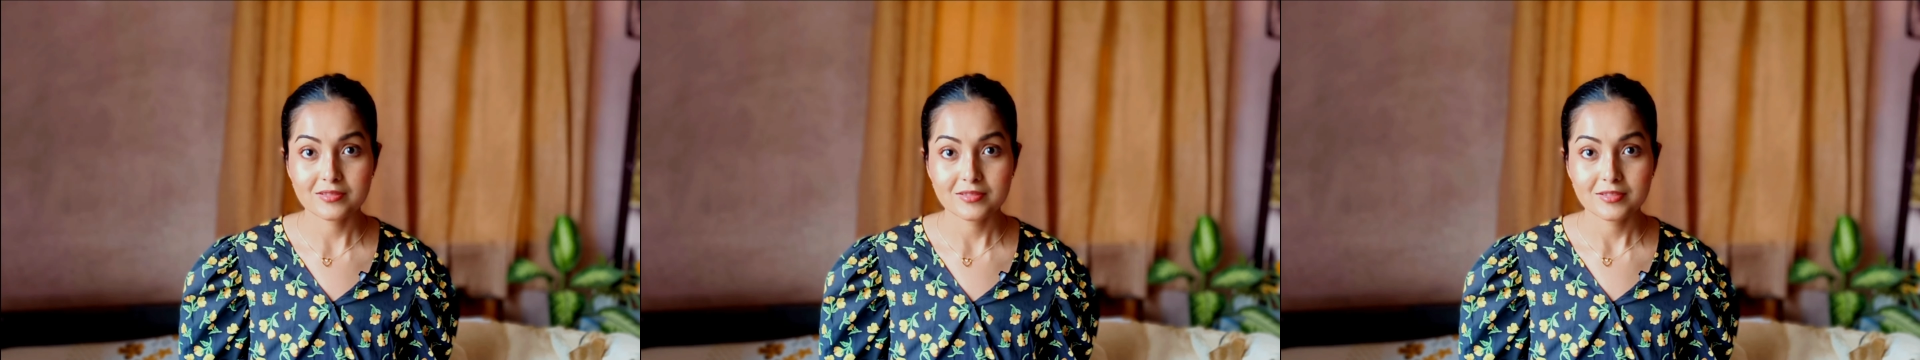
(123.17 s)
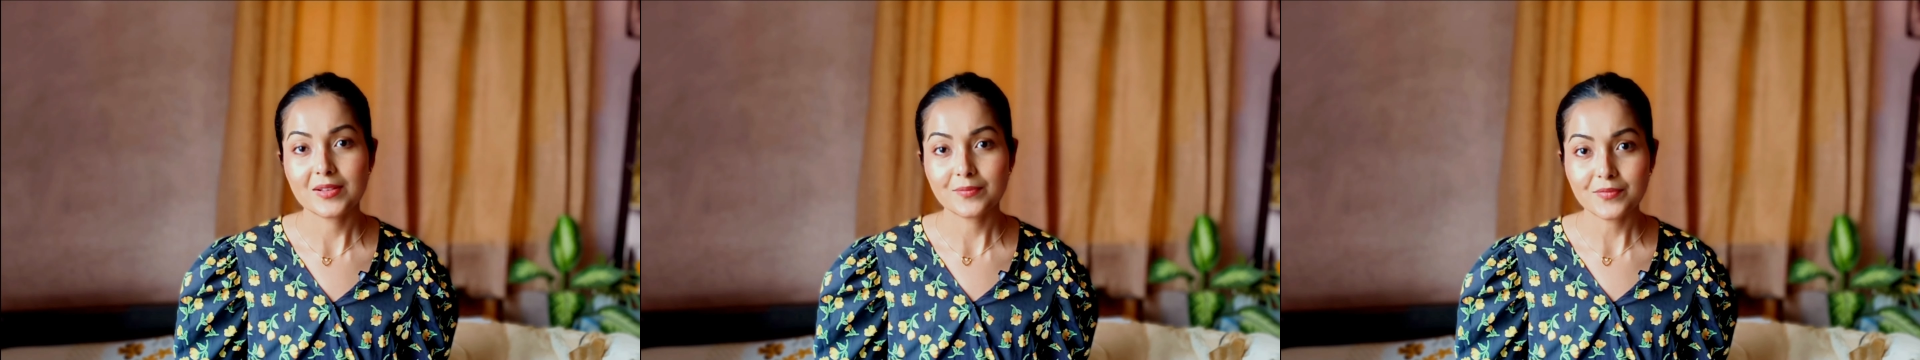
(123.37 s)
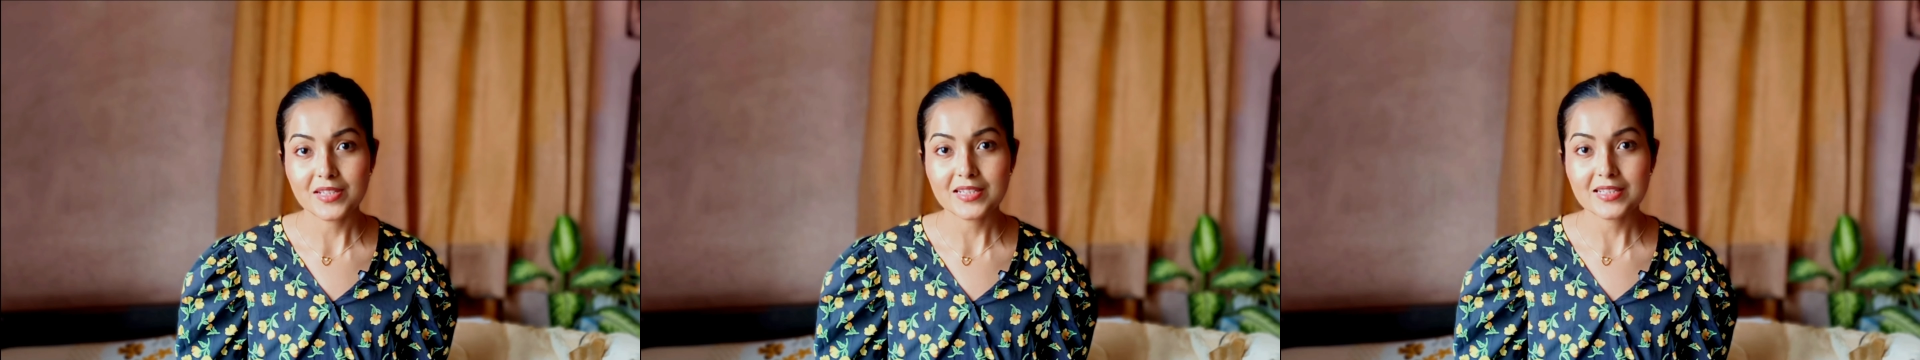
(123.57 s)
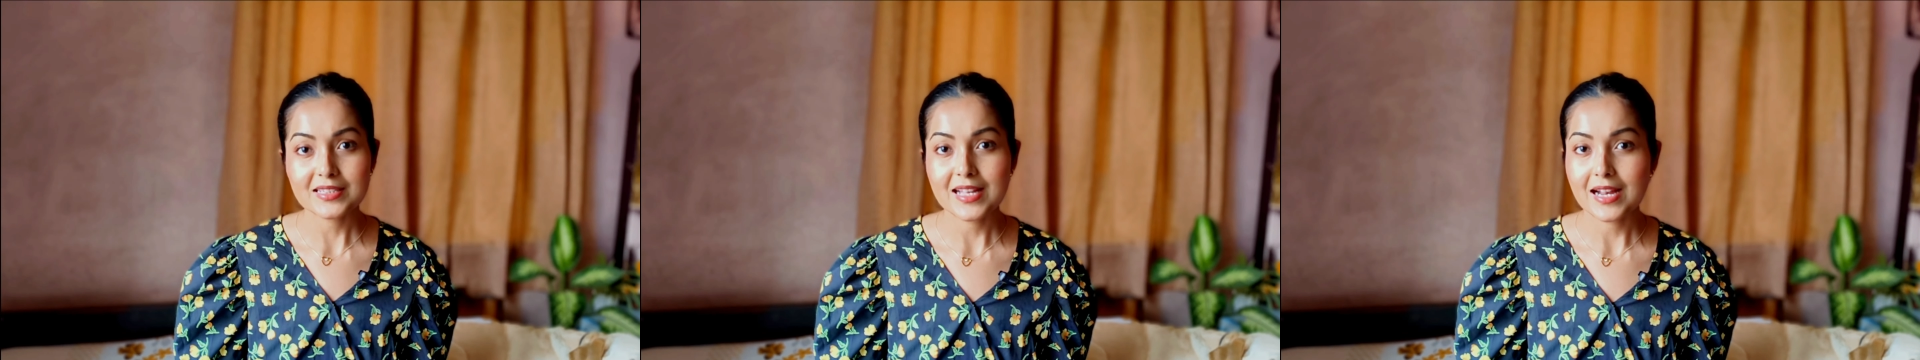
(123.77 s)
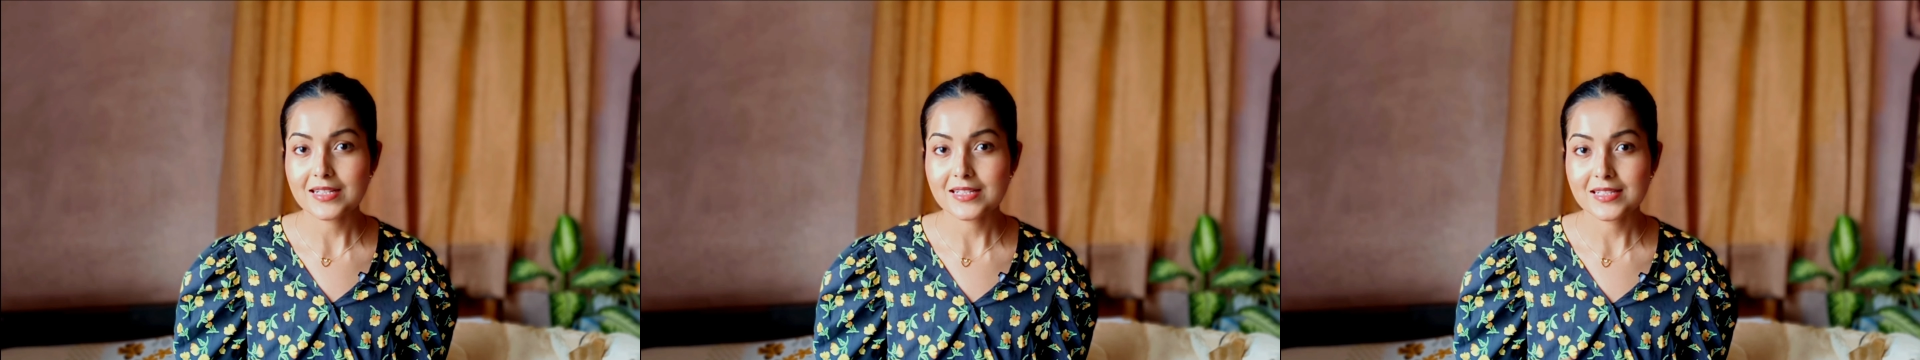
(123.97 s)
Something
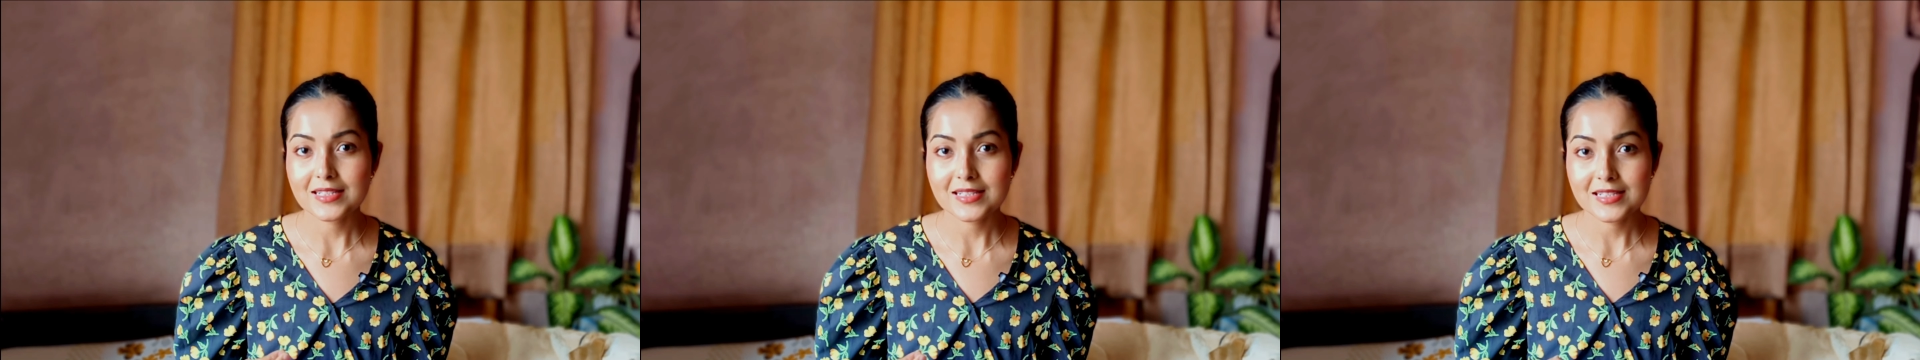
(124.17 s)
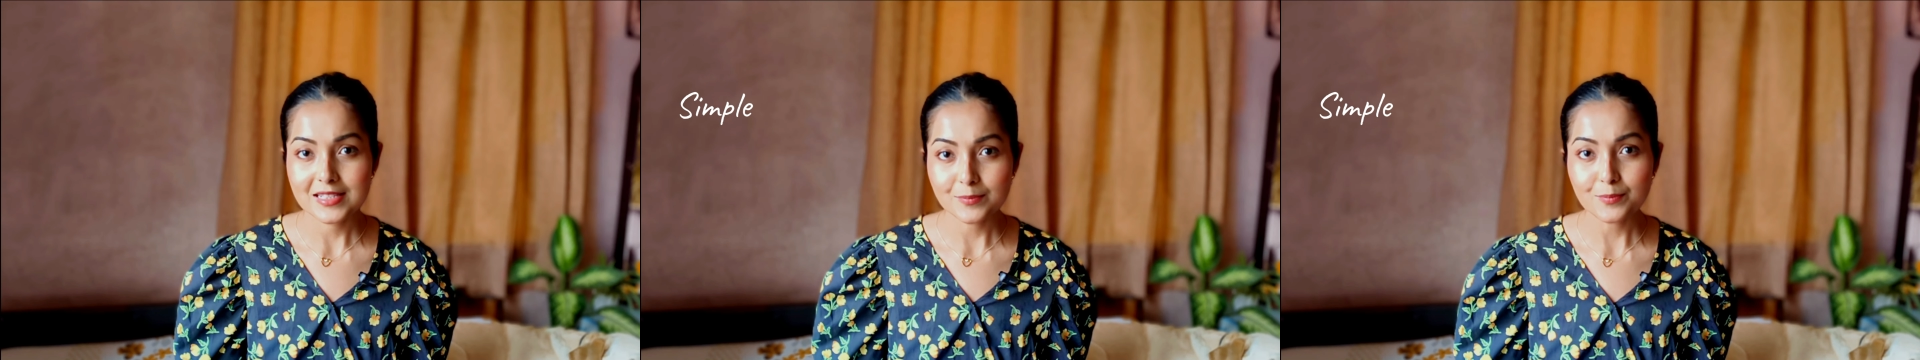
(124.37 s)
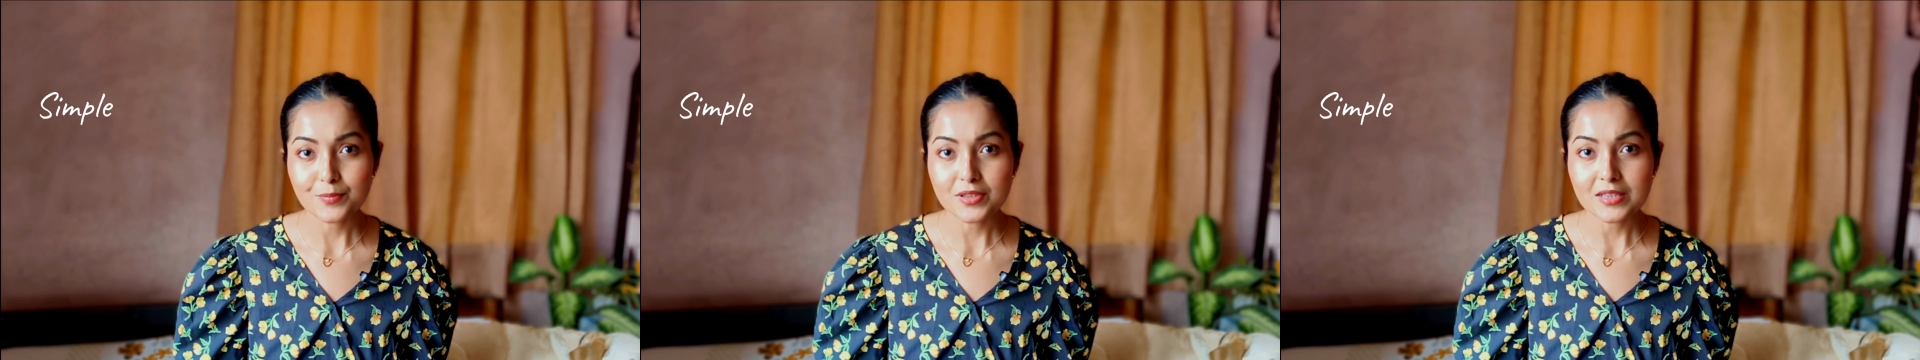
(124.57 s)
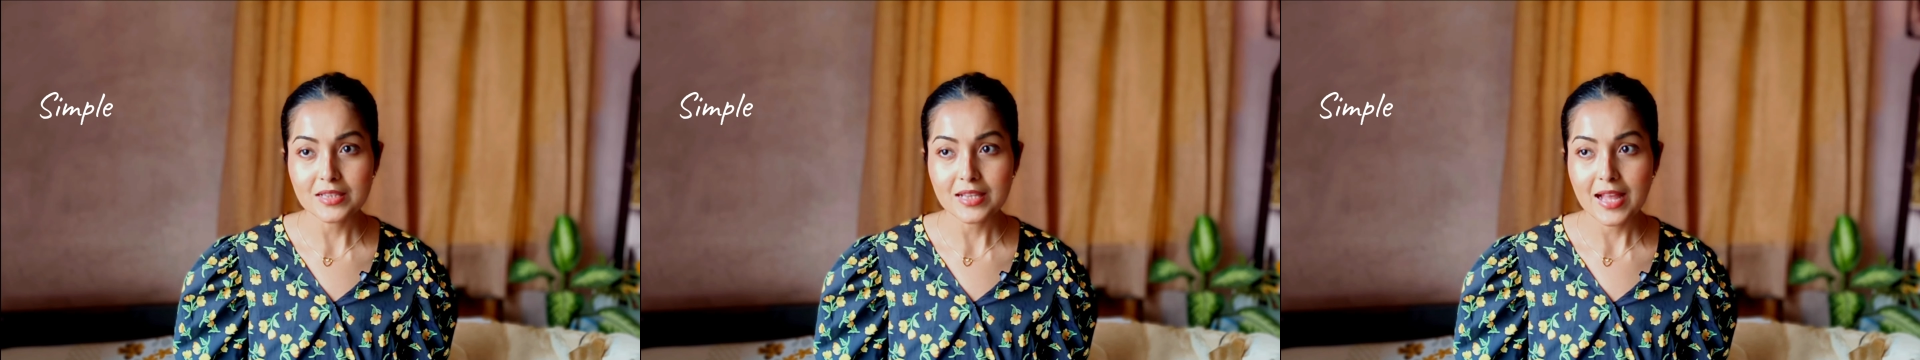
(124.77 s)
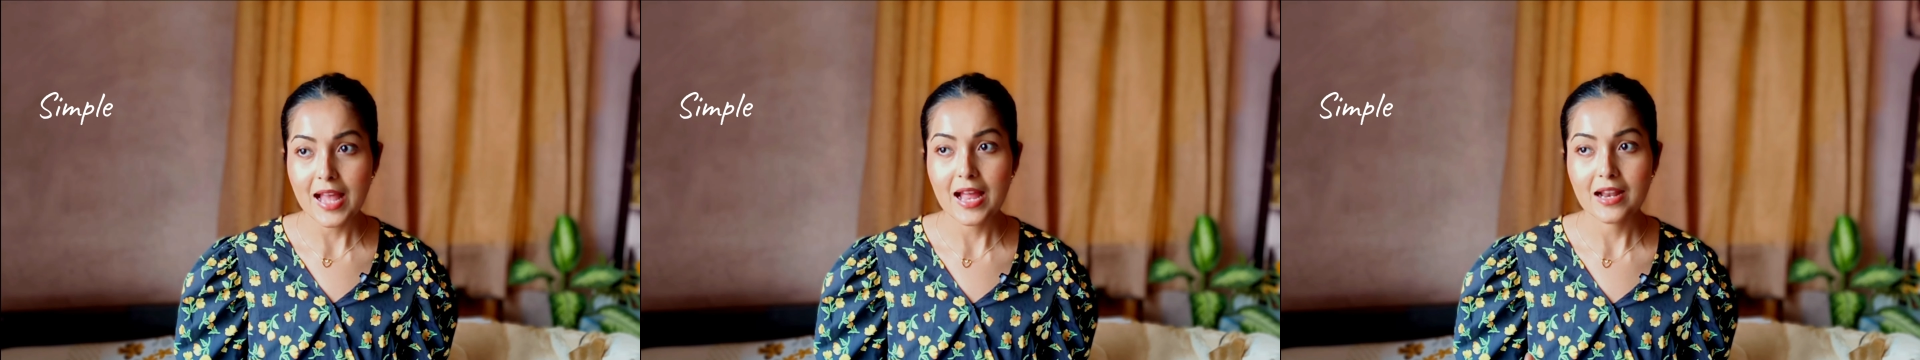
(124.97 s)
that's simple
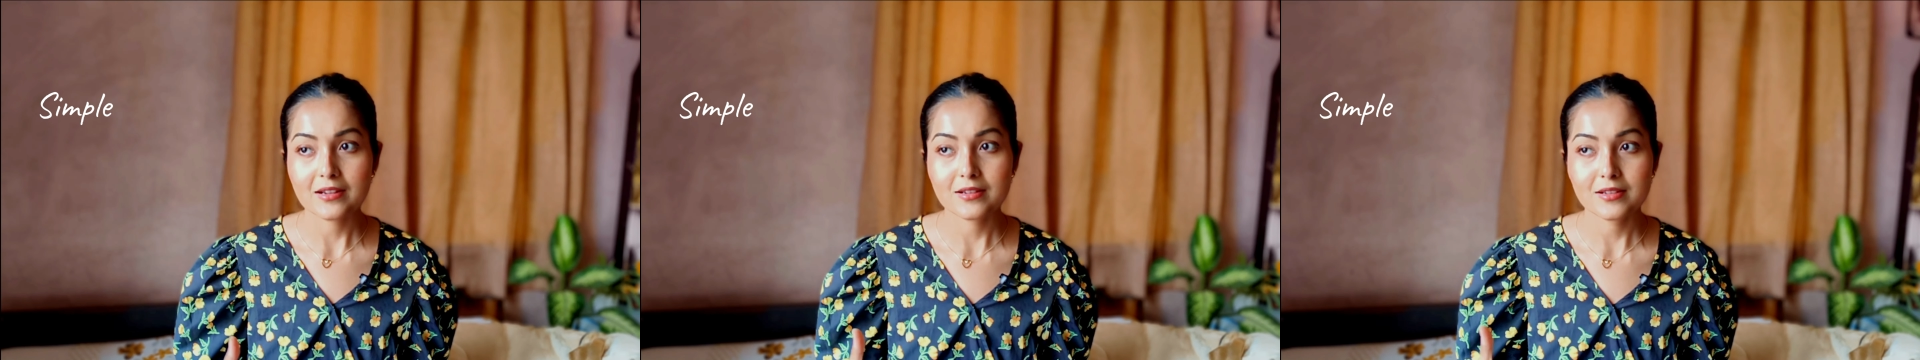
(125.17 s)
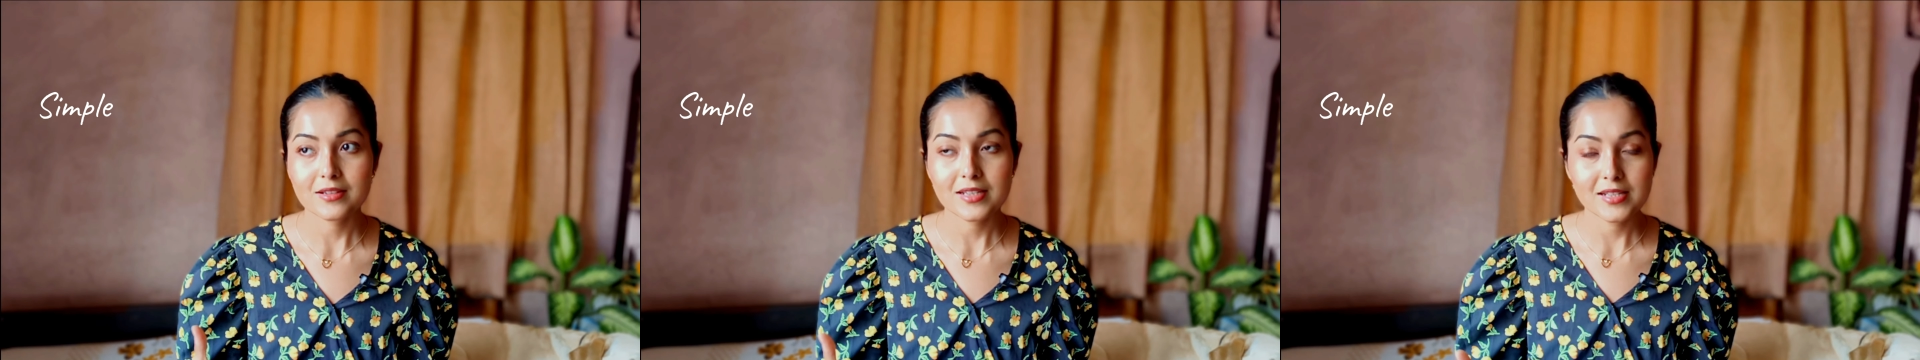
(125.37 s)
and